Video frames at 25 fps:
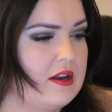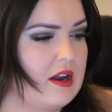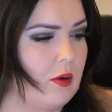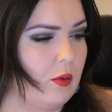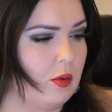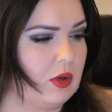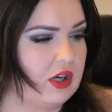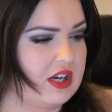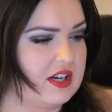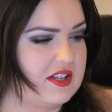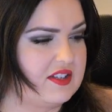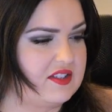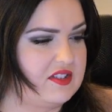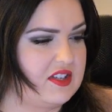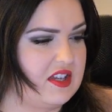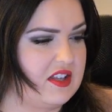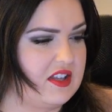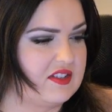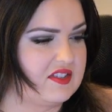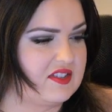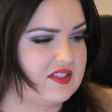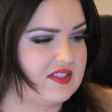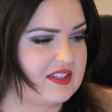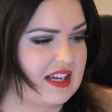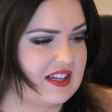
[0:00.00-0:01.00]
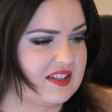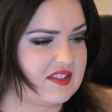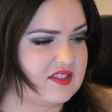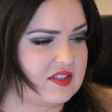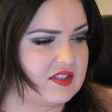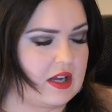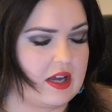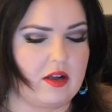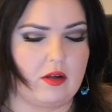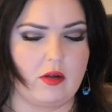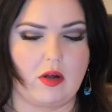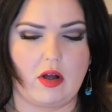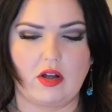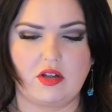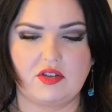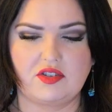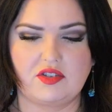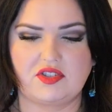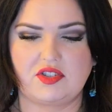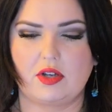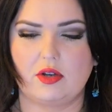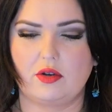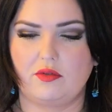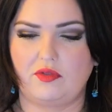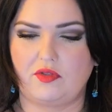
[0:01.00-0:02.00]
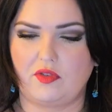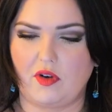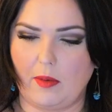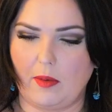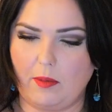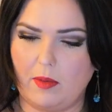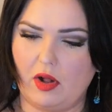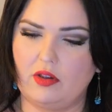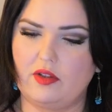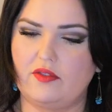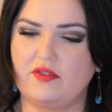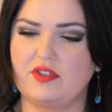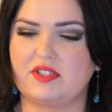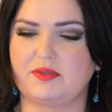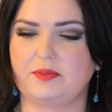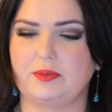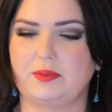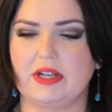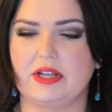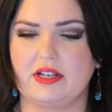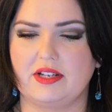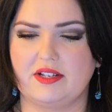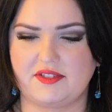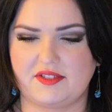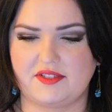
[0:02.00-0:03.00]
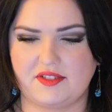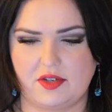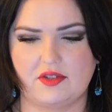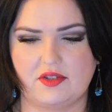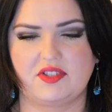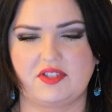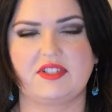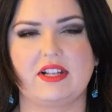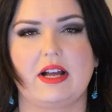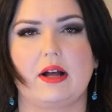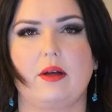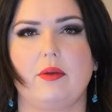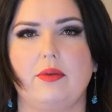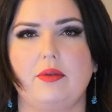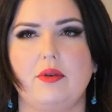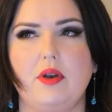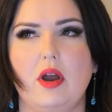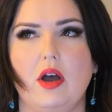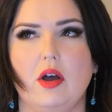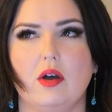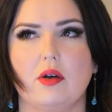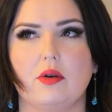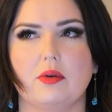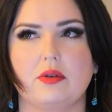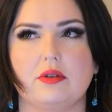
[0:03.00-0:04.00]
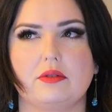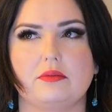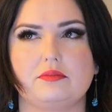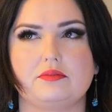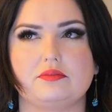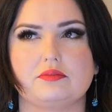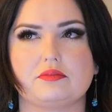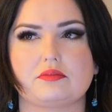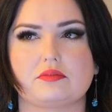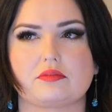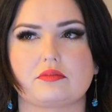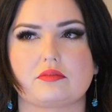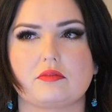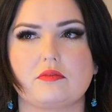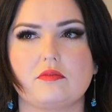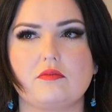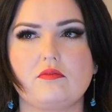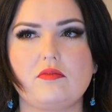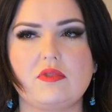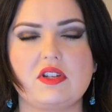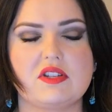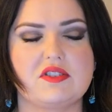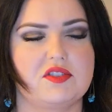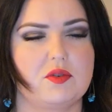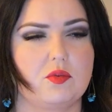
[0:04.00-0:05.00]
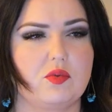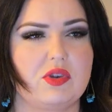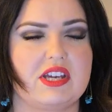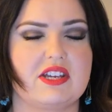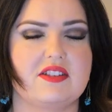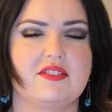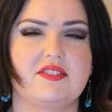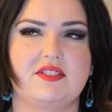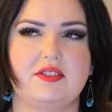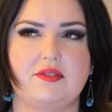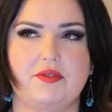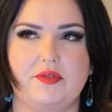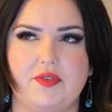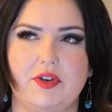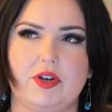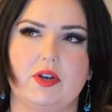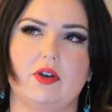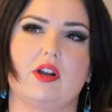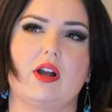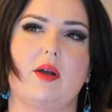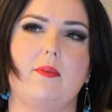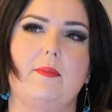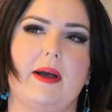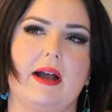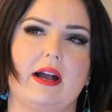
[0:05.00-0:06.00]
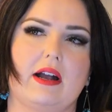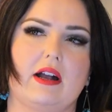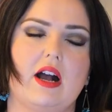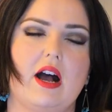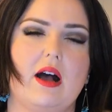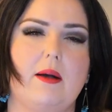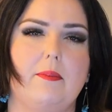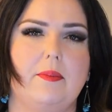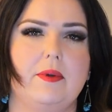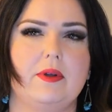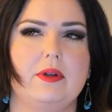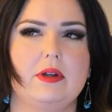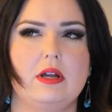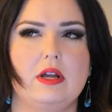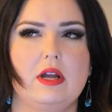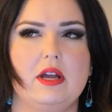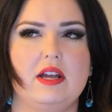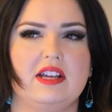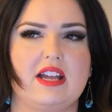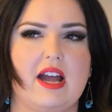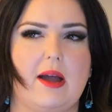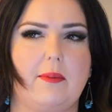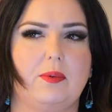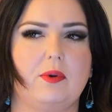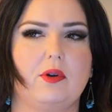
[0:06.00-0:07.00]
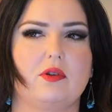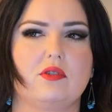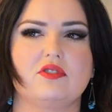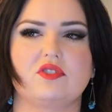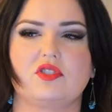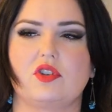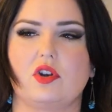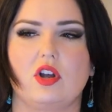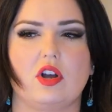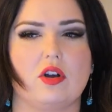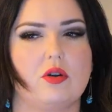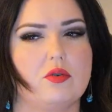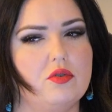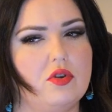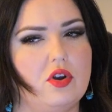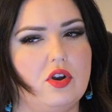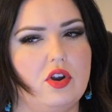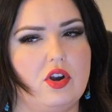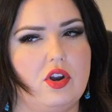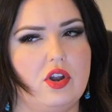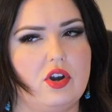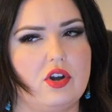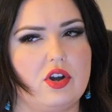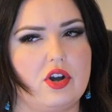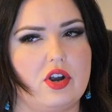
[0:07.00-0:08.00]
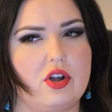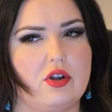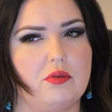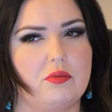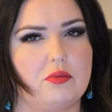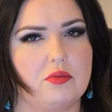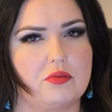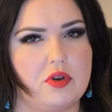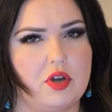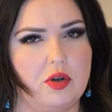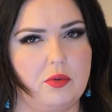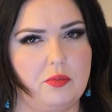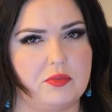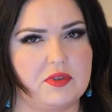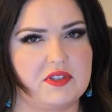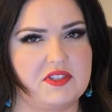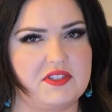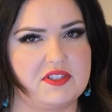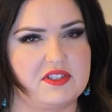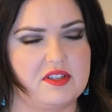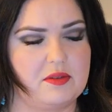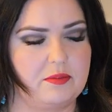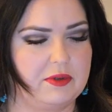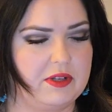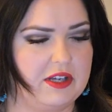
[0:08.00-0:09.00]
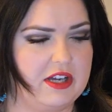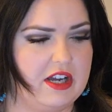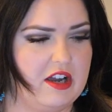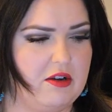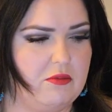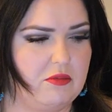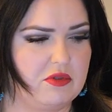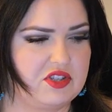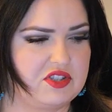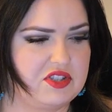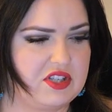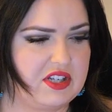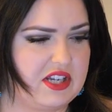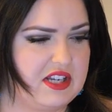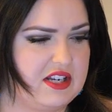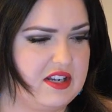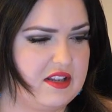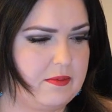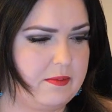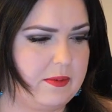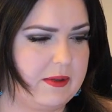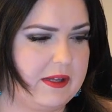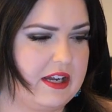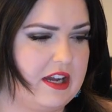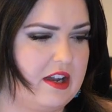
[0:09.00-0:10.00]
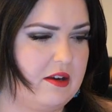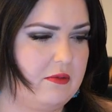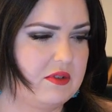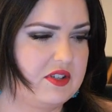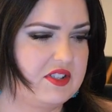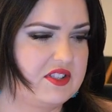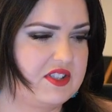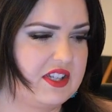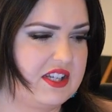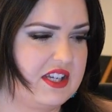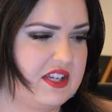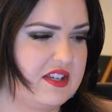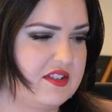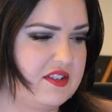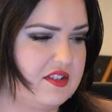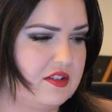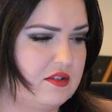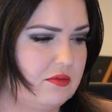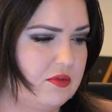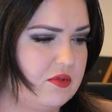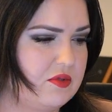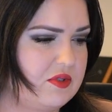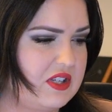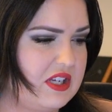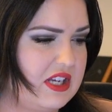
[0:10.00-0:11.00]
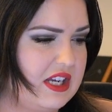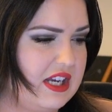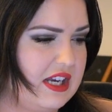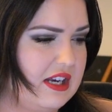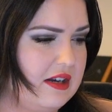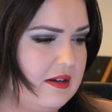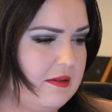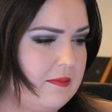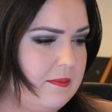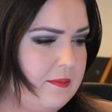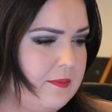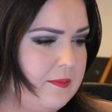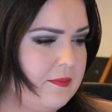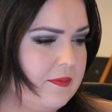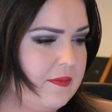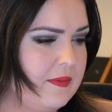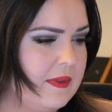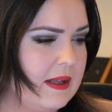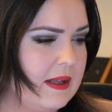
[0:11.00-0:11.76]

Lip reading: Now we're going to see the sextile also from all of these planets to the south node. So we can see fear come back up. Capricorn's going to go, no. Nope, this is the plan. We're sticking to the plan. We're sticking to the routine.